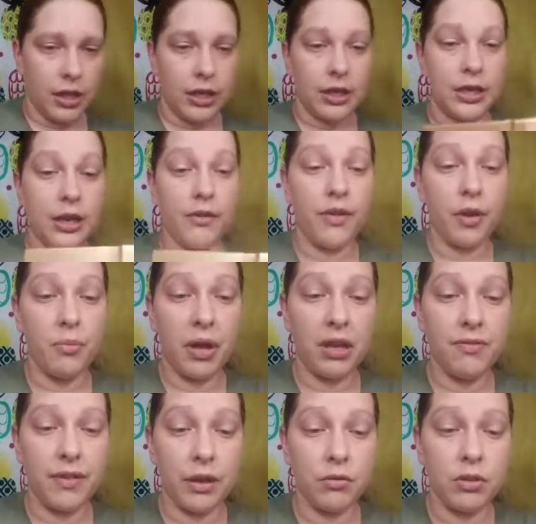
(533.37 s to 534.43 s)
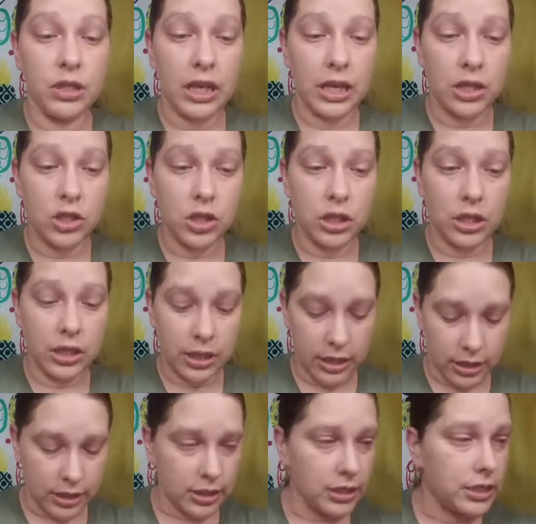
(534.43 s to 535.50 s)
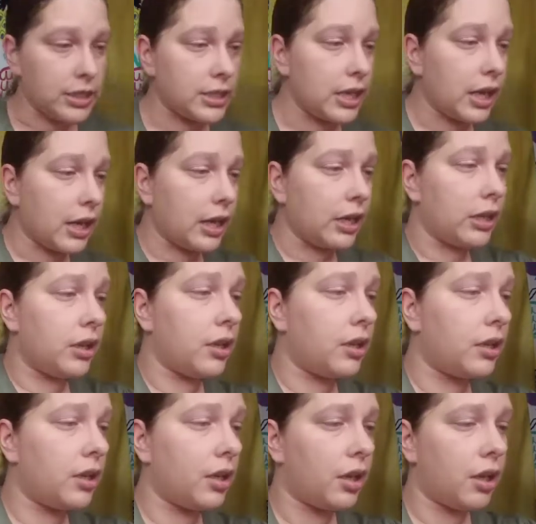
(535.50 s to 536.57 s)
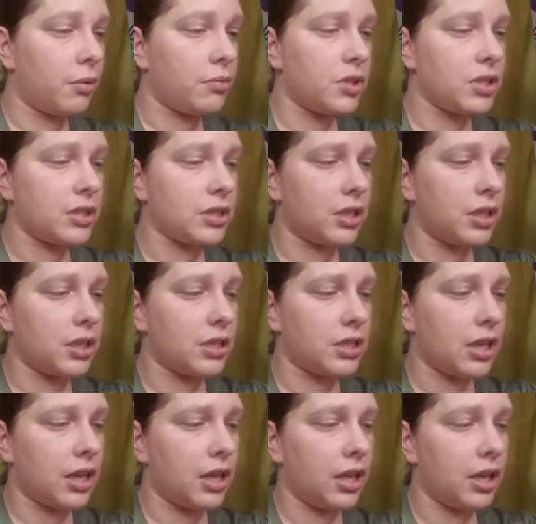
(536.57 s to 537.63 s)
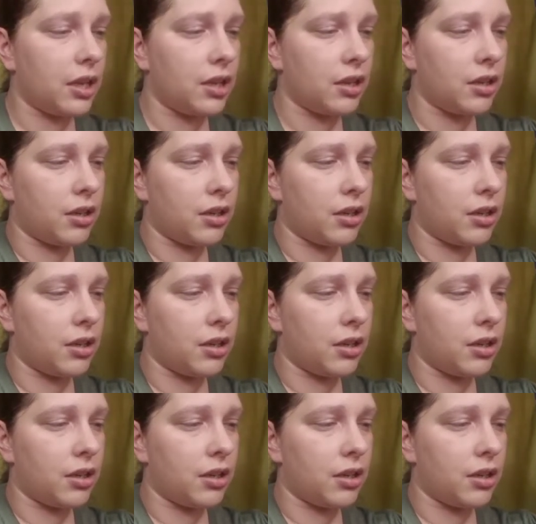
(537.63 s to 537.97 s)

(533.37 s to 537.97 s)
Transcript: Now that my foundation is done, I'm just going to take